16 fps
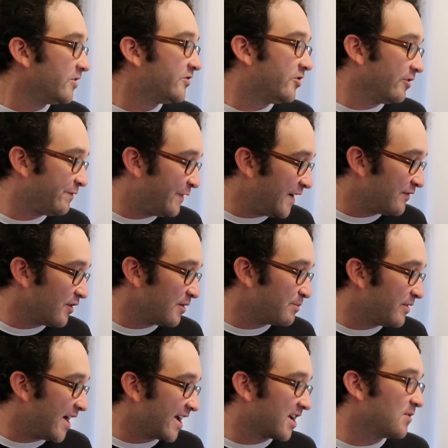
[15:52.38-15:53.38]
What's your favorite
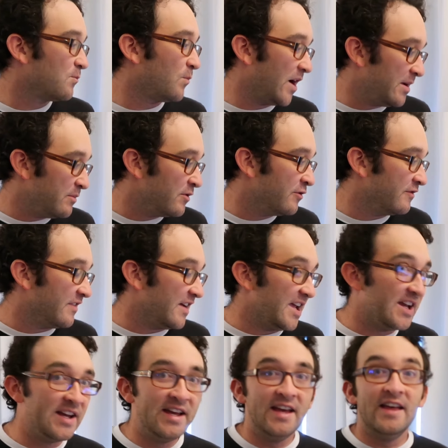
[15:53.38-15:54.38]
black and white movie?